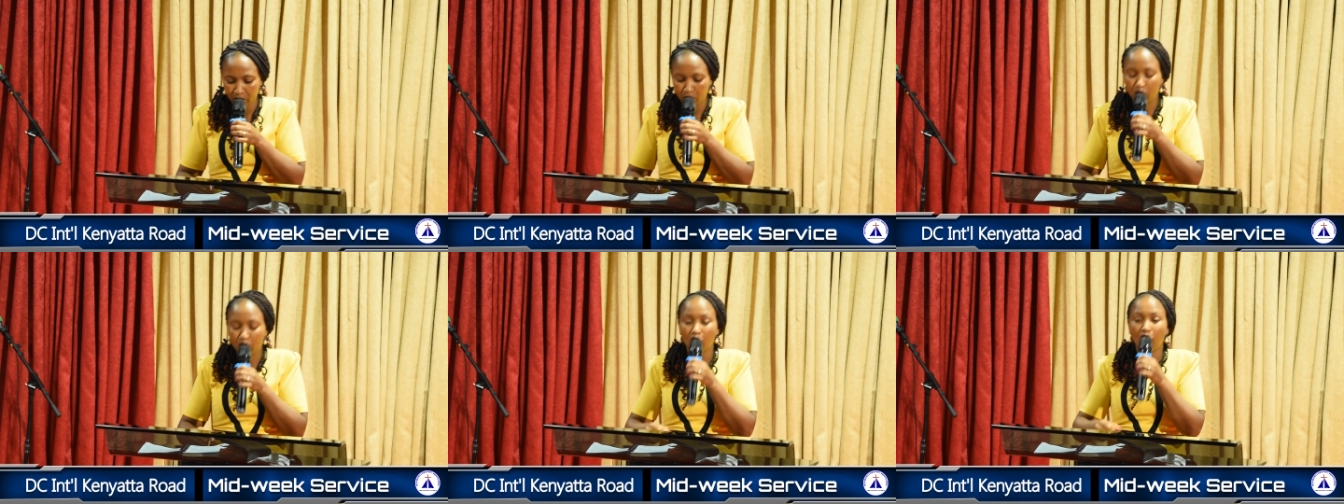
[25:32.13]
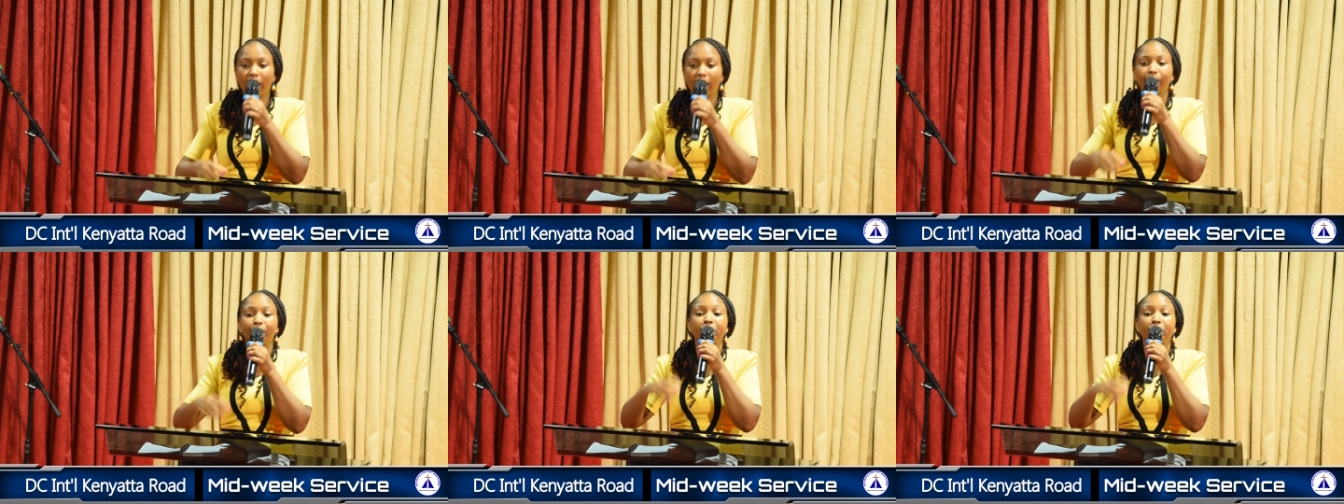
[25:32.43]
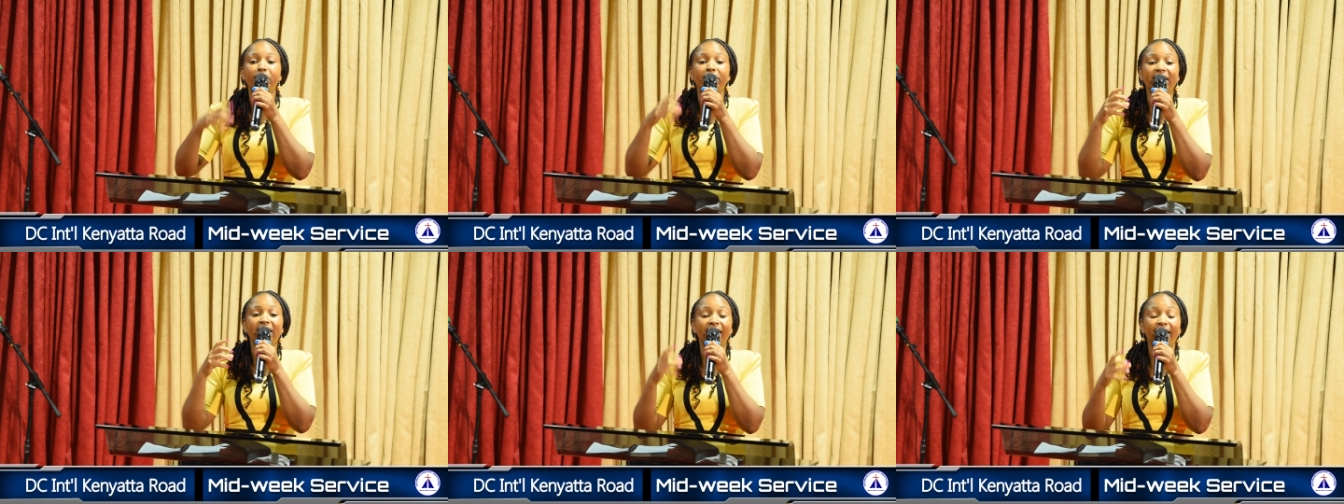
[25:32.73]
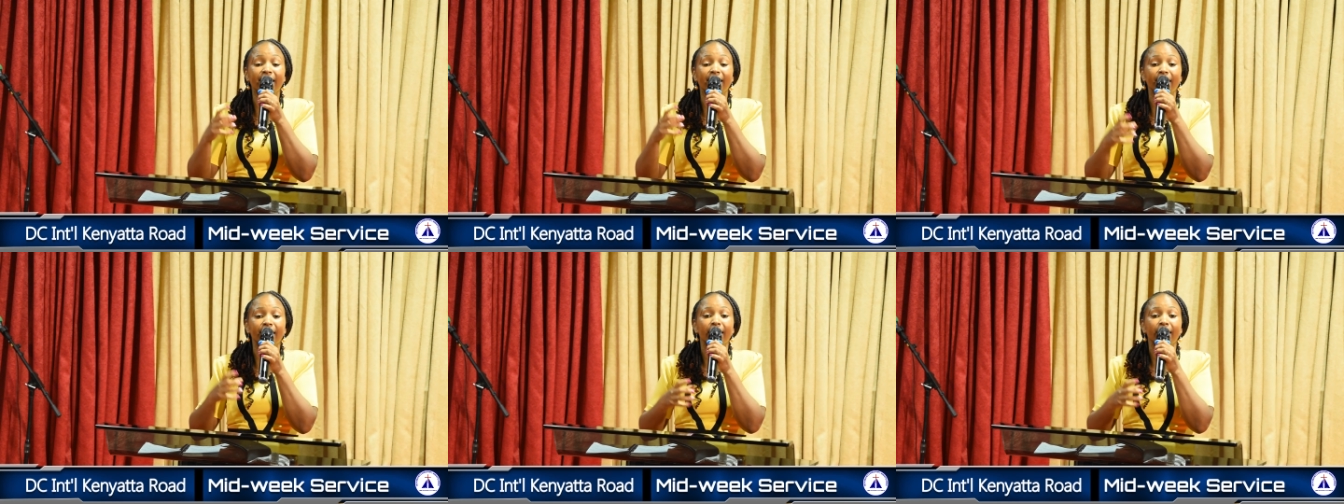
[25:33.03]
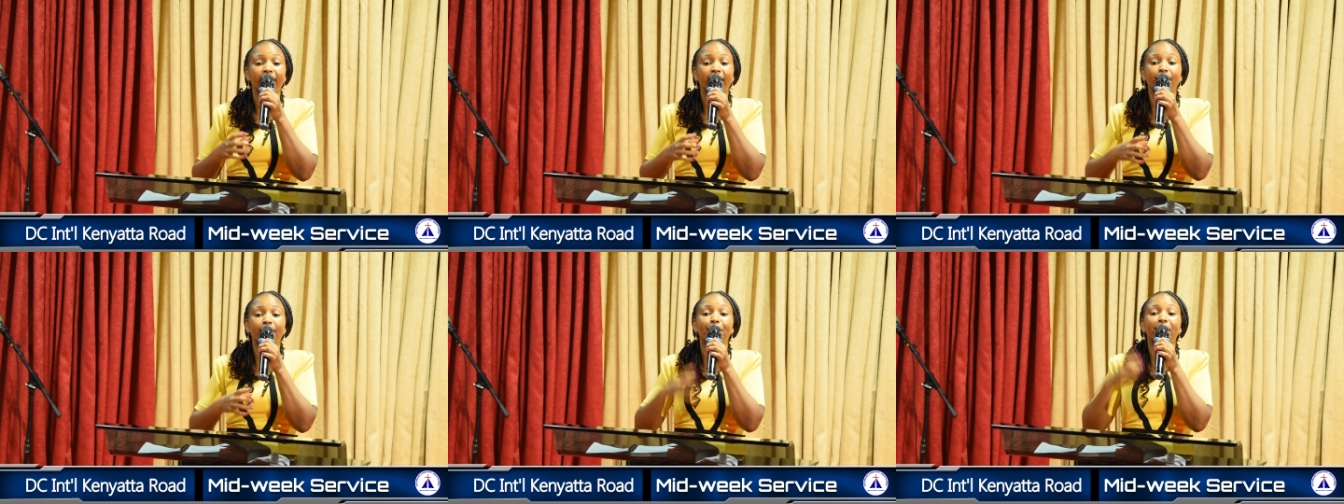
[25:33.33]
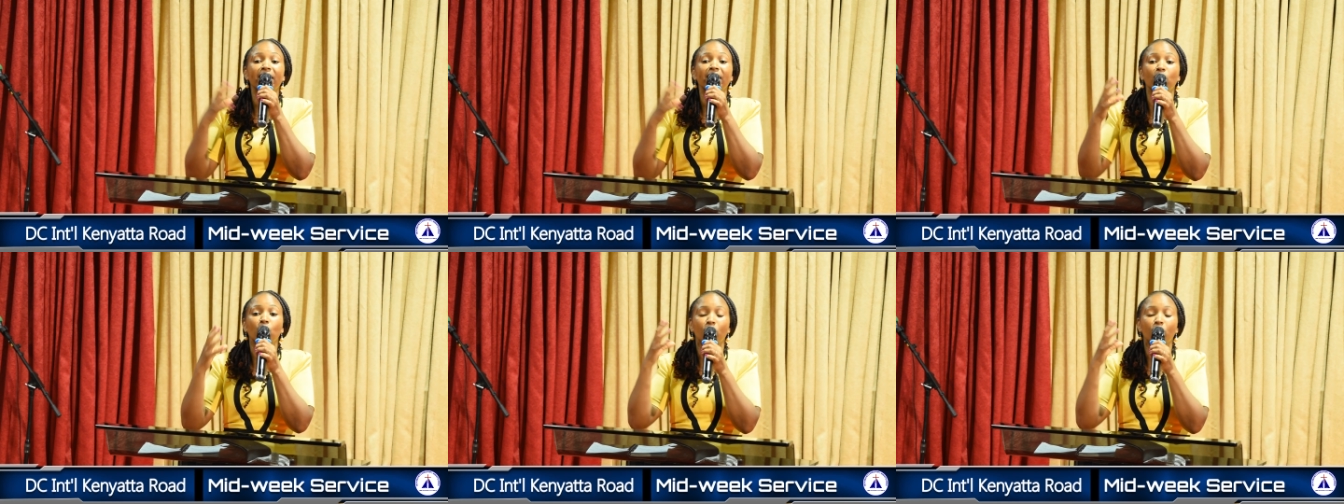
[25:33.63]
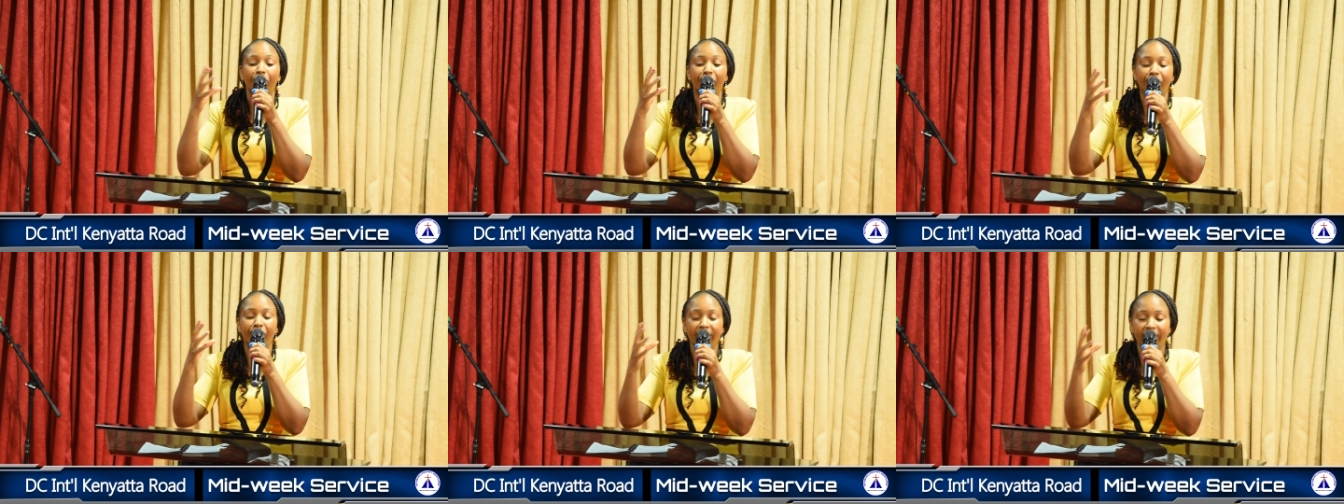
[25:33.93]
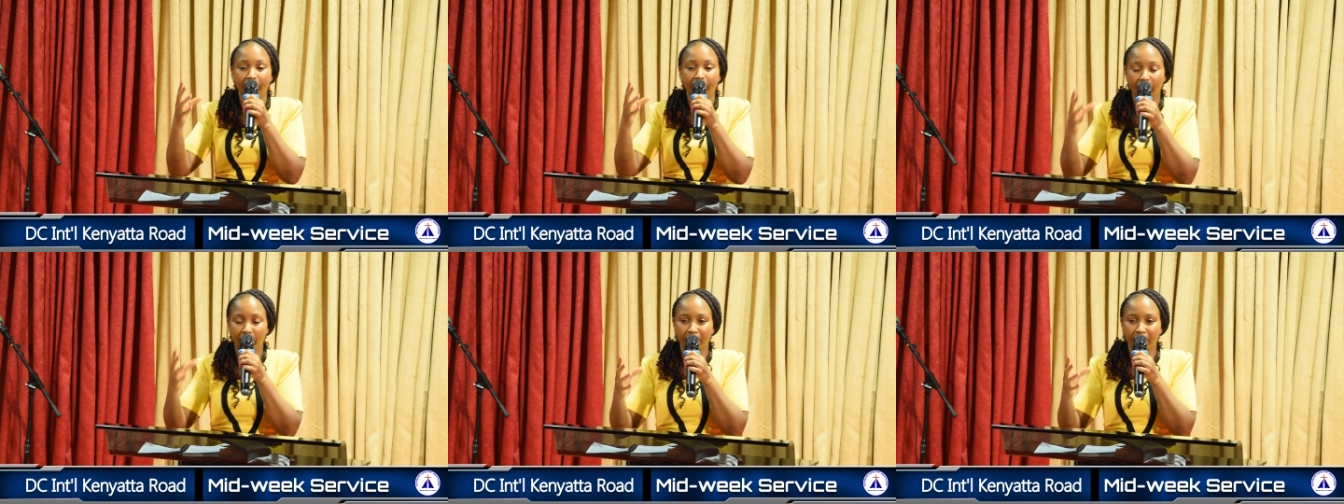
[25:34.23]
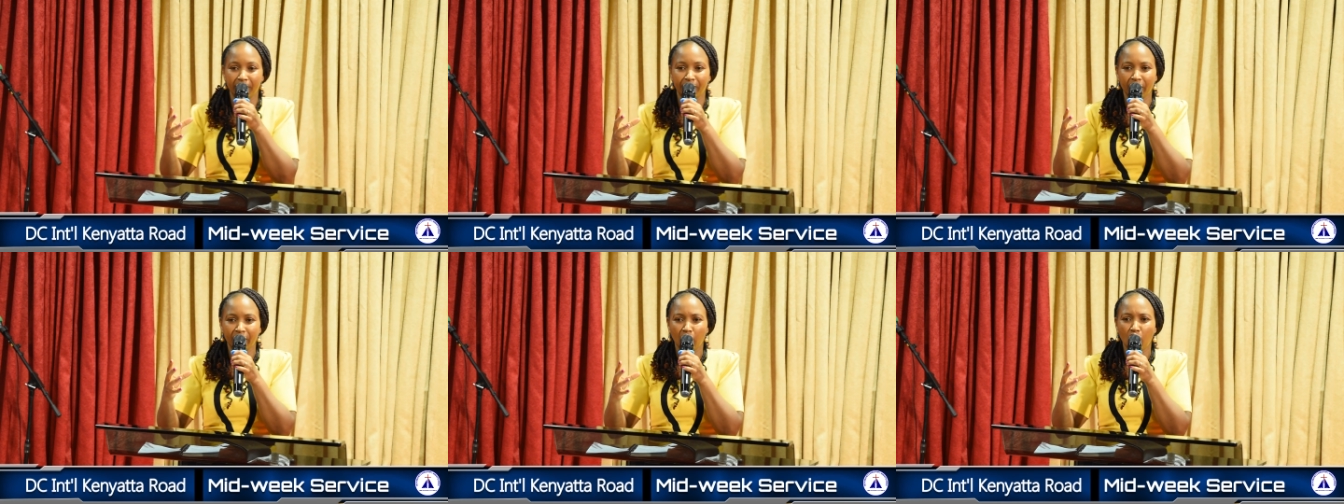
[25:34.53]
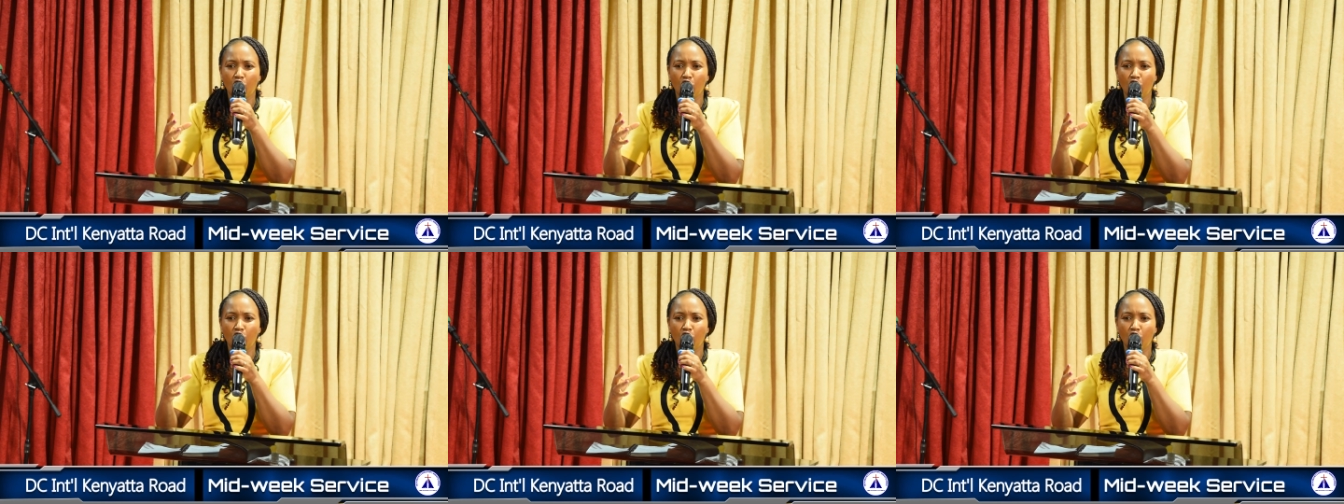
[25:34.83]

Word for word: God brings spiritual freedom.